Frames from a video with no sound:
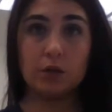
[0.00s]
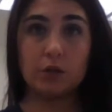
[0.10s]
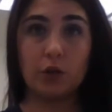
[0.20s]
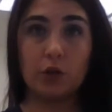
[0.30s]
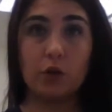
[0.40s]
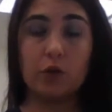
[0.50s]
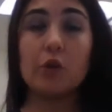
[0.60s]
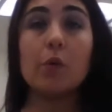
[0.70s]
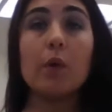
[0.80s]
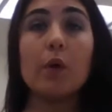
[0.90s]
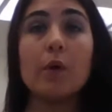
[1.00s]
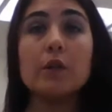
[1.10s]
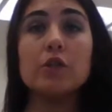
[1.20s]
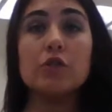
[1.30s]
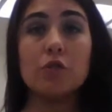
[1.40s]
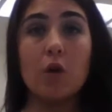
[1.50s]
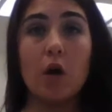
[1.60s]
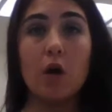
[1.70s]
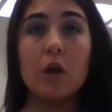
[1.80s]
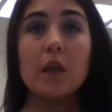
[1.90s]
circle, you are going to
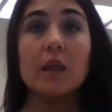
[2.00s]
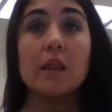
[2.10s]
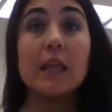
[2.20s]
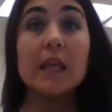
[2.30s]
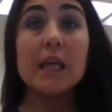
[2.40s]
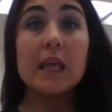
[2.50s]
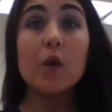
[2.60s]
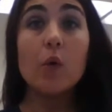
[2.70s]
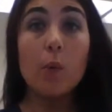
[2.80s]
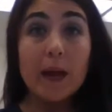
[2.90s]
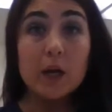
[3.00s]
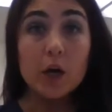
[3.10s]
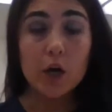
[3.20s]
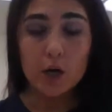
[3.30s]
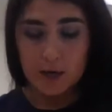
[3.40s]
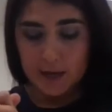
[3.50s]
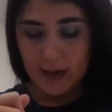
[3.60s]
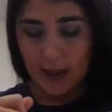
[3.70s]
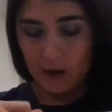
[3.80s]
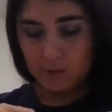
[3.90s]
draw the equator.
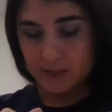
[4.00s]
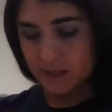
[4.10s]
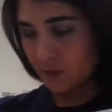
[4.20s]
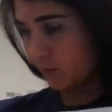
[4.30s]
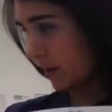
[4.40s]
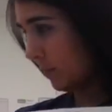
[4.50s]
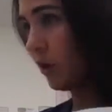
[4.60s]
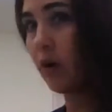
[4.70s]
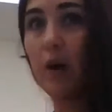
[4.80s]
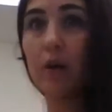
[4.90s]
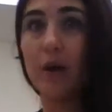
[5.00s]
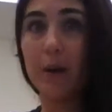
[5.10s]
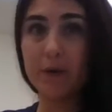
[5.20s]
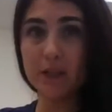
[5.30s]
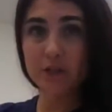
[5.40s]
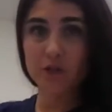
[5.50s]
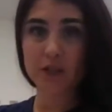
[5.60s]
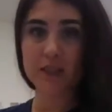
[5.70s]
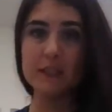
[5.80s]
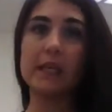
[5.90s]
Now, this is where I'm going to grab my
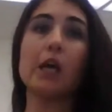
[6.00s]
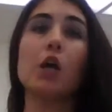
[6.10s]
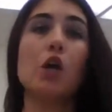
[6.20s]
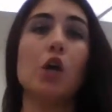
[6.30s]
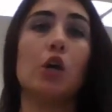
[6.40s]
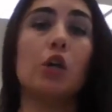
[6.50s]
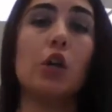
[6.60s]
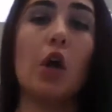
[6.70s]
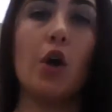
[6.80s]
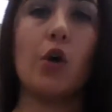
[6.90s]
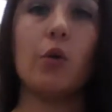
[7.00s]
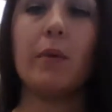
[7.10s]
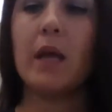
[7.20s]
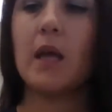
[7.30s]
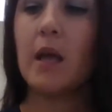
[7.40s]
trusty globe,